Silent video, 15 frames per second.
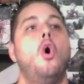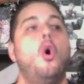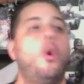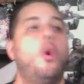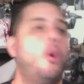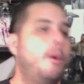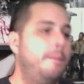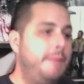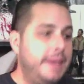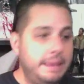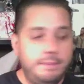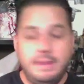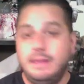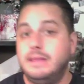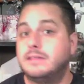Or
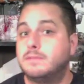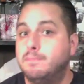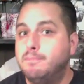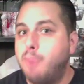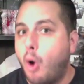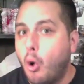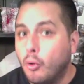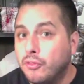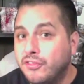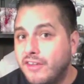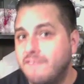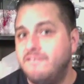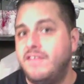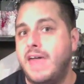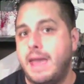maybe it's both
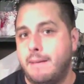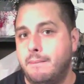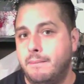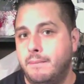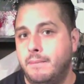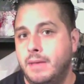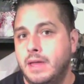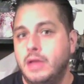of them